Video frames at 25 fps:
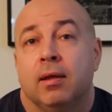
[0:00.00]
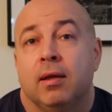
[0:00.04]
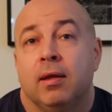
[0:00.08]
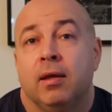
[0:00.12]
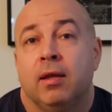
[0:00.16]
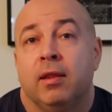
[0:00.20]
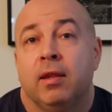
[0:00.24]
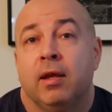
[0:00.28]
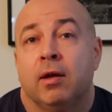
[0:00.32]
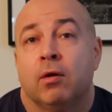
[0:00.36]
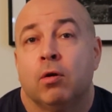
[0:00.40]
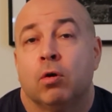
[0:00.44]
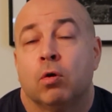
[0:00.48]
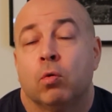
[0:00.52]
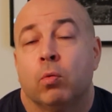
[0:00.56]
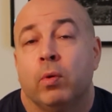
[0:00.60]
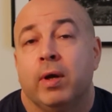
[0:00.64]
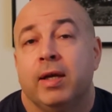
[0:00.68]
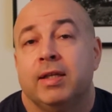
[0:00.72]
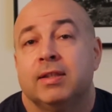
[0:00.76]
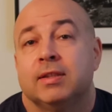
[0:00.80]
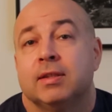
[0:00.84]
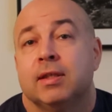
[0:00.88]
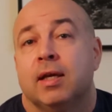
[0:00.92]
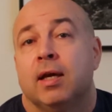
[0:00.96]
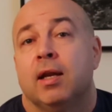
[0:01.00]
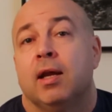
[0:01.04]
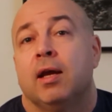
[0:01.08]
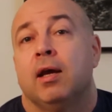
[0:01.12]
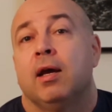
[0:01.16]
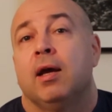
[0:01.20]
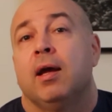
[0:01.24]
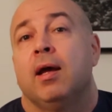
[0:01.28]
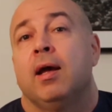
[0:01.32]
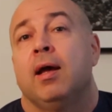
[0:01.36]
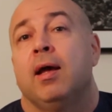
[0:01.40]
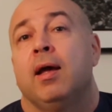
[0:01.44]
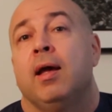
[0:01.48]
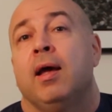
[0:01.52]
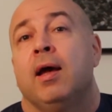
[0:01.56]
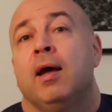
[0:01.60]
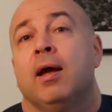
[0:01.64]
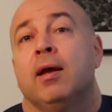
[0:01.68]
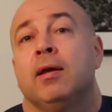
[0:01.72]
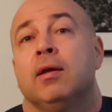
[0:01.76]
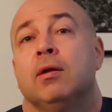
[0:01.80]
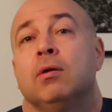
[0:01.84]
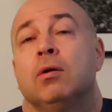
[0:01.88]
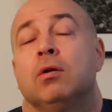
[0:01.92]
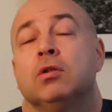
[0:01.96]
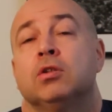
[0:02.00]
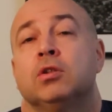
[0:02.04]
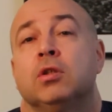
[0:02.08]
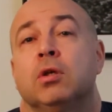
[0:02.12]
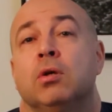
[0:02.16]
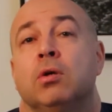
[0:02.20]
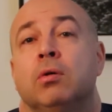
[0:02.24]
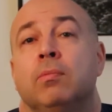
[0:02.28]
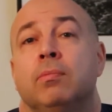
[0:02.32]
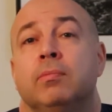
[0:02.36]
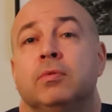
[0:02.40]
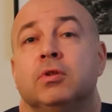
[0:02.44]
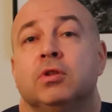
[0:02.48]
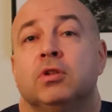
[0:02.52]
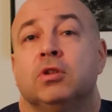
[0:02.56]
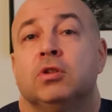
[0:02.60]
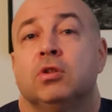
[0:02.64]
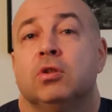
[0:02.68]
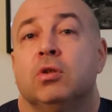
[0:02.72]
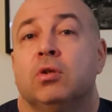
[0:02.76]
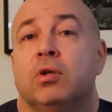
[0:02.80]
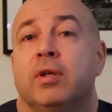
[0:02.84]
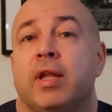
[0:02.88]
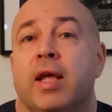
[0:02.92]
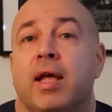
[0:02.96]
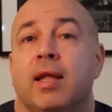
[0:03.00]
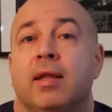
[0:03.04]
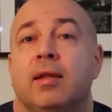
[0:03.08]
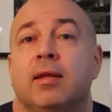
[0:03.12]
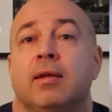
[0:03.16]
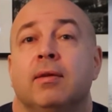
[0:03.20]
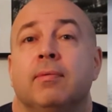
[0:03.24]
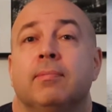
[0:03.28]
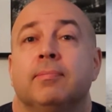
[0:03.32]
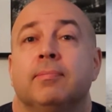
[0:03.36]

in their own ways, and I also saw that